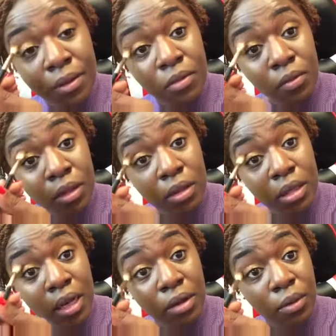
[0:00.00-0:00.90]
That's one
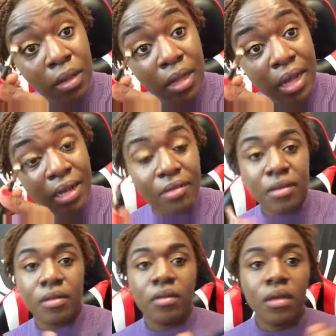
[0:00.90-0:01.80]
thing I realize
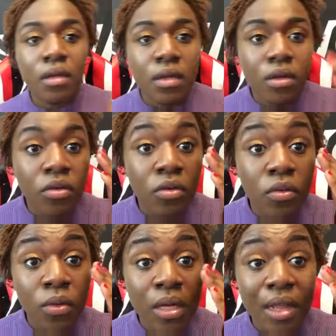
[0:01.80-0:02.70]
is you're
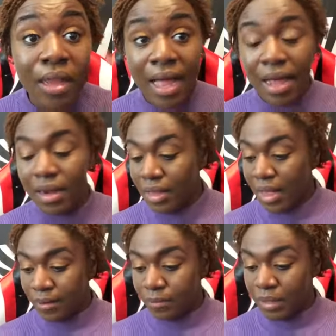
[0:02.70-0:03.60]
doing a
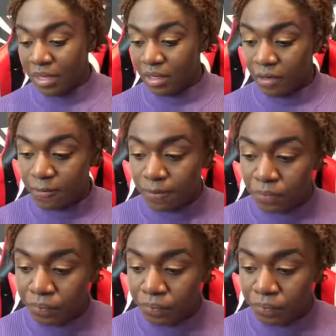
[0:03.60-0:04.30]
lot of blending.